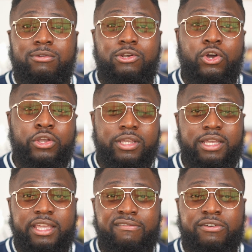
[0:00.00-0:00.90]
look you
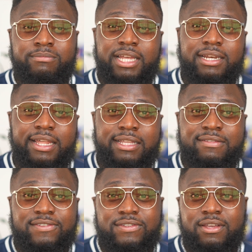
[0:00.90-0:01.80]
can get from that
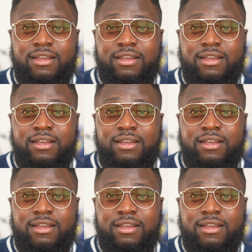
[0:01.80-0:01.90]
lens,